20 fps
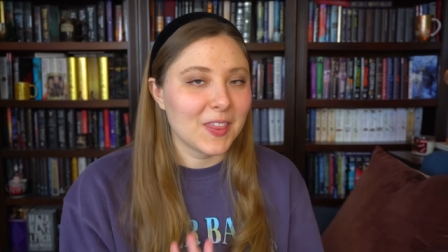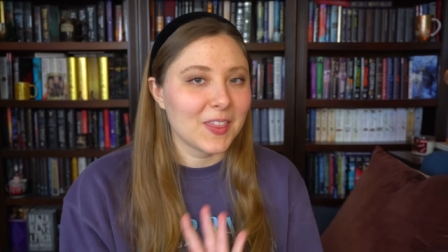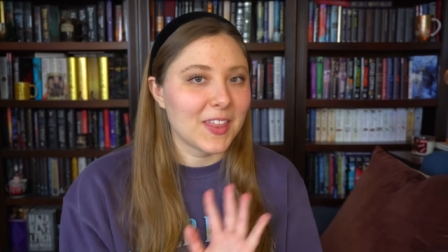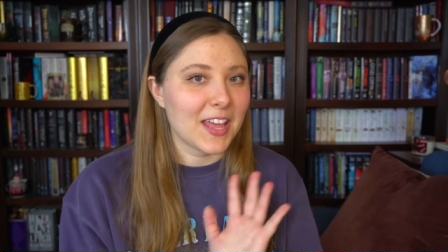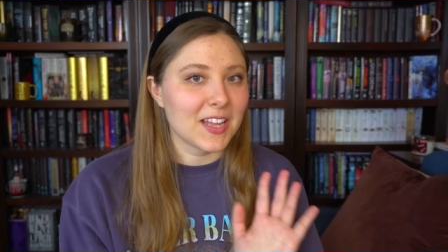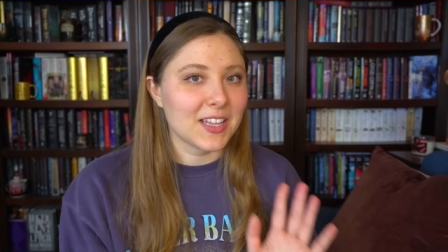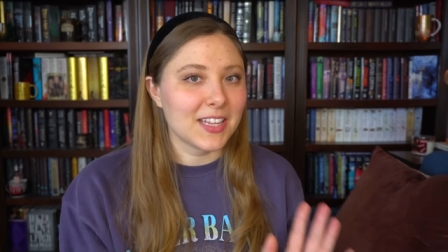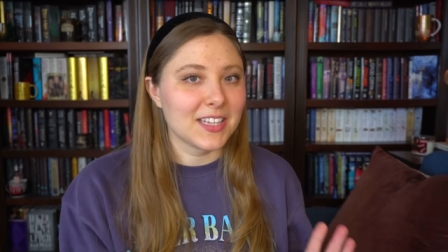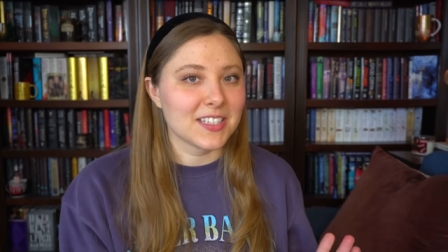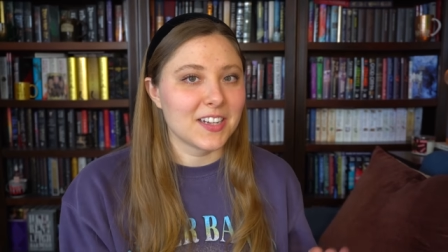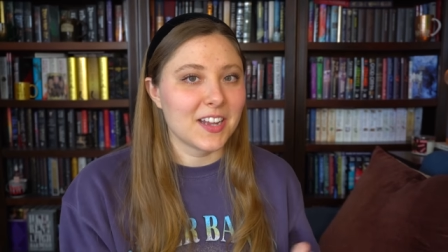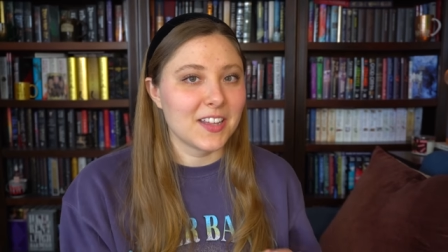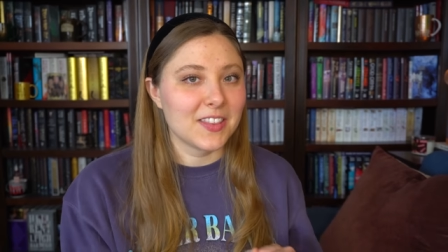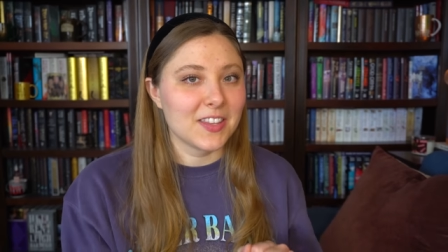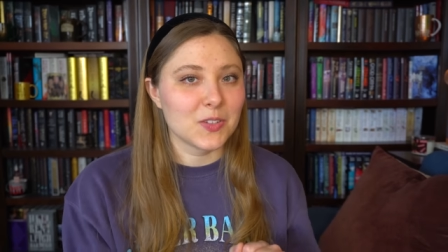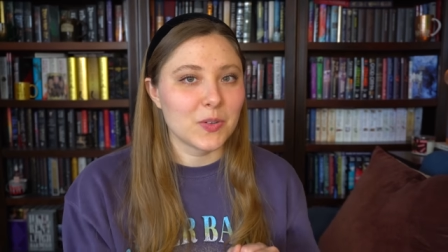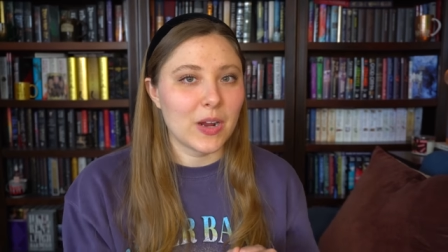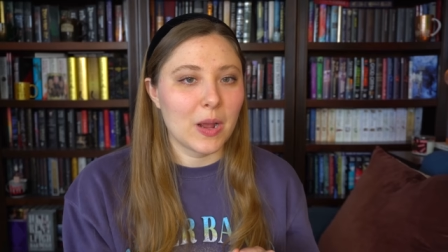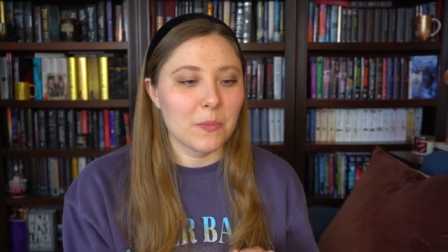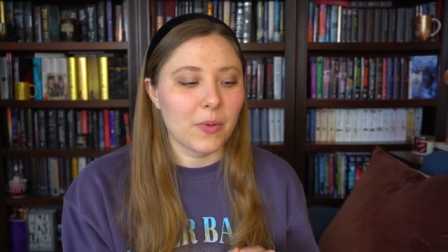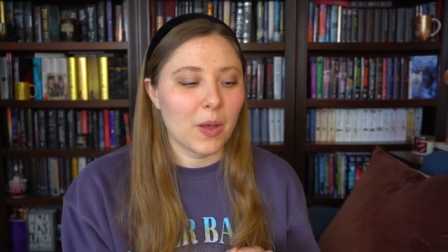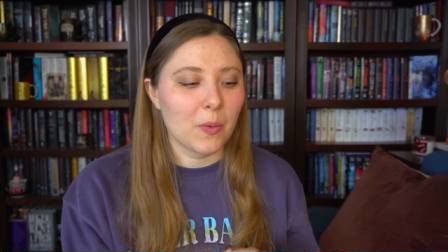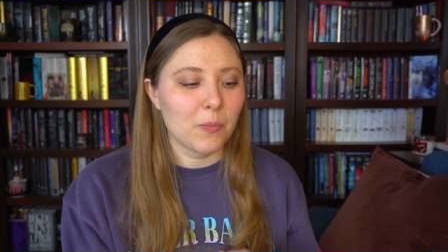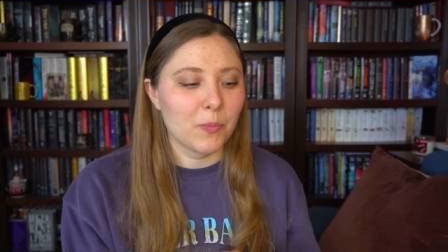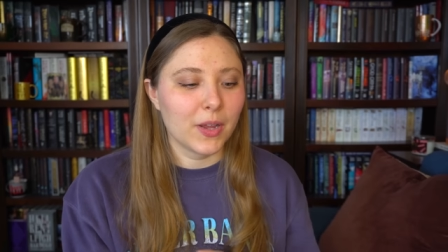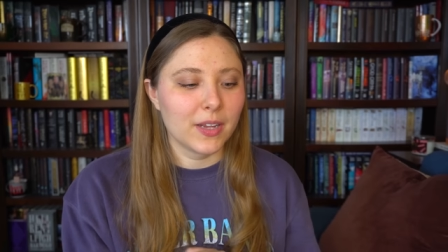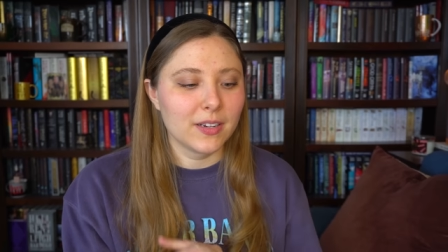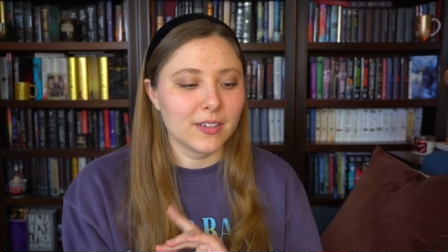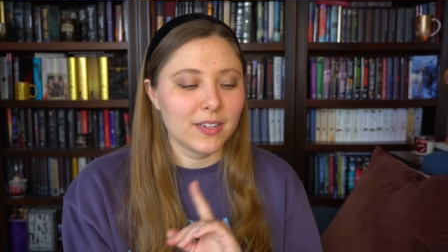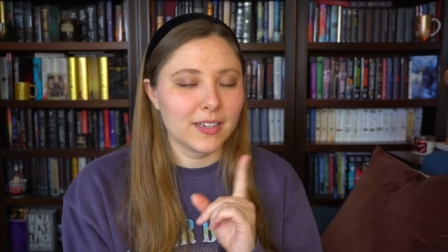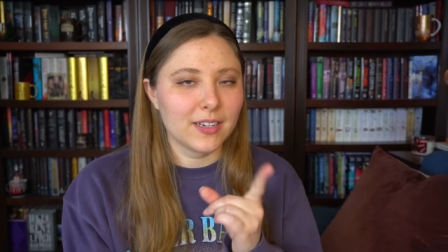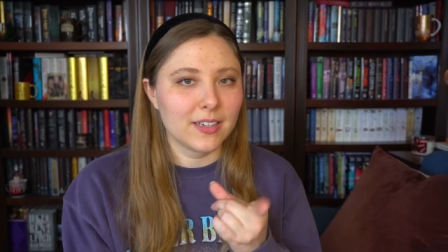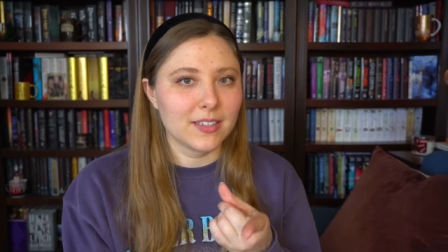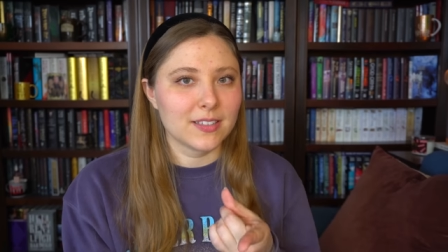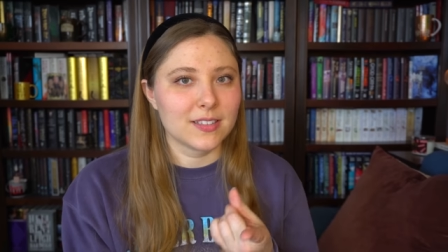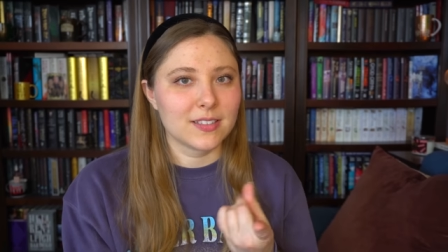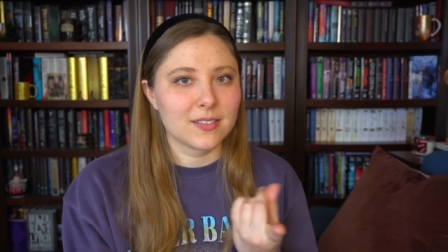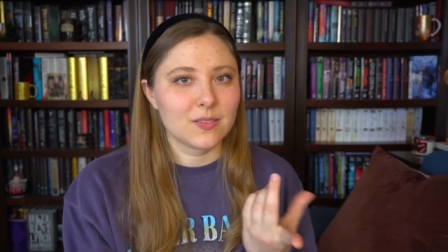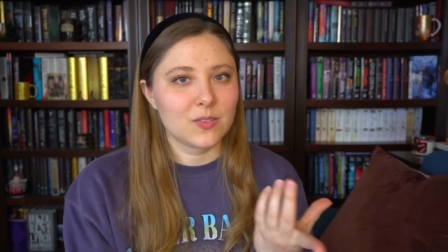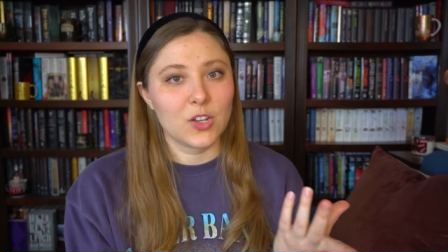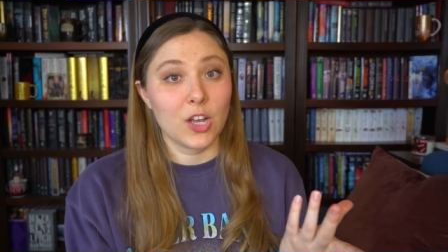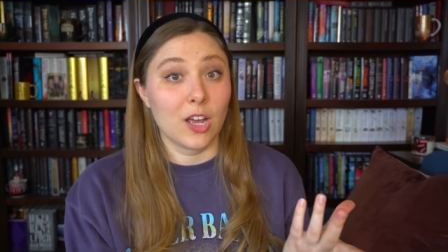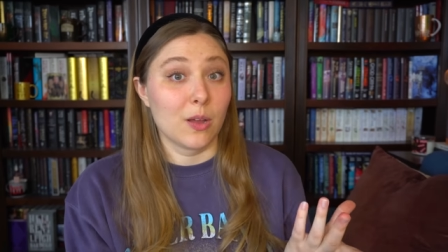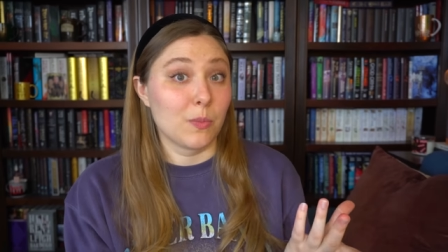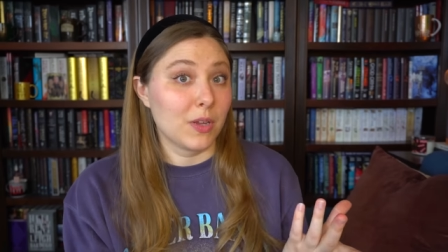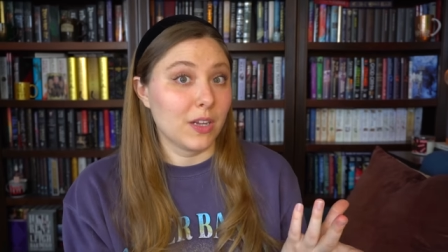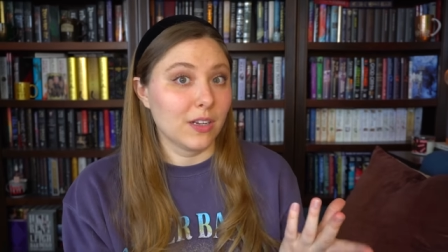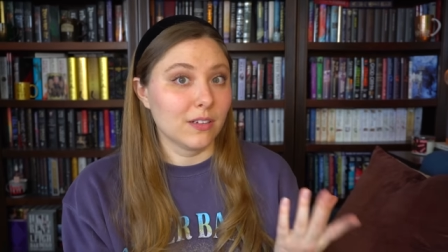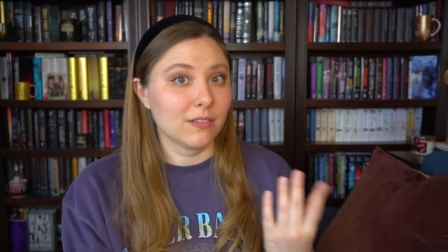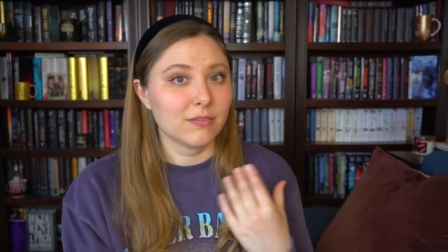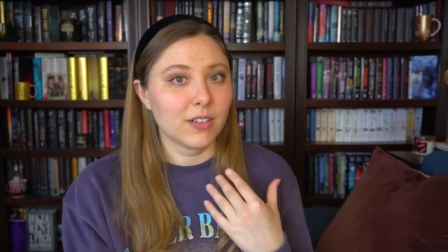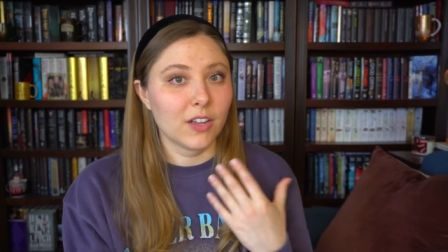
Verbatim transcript: that is not in this wrap up, but it is coming.